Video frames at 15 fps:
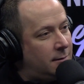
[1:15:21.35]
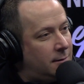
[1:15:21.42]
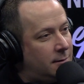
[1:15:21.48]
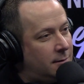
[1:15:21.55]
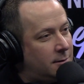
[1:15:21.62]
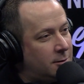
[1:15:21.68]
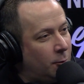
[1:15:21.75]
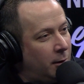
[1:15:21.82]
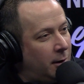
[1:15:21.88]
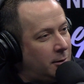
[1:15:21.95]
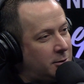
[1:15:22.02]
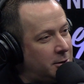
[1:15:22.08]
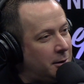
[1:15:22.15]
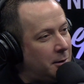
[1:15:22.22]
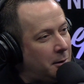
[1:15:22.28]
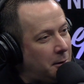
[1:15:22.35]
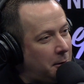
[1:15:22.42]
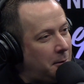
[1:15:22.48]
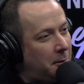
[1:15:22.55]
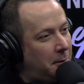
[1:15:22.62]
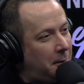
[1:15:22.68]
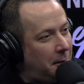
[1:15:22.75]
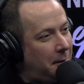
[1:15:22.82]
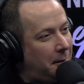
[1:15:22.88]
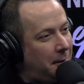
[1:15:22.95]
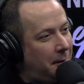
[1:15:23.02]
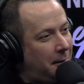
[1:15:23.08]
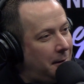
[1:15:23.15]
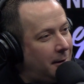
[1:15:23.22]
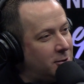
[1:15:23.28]
So what else are you going to do?
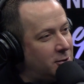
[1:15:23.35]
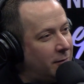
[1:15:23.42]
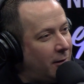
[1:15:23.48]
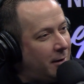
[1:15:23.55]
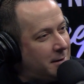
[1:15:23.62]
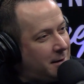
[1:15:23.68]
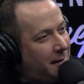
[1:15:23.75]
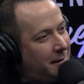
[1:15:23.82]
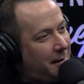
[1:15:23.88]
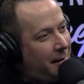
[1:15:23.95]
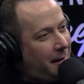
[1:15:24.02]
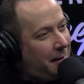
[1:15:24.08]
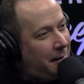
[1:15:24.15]
Because you've already done that.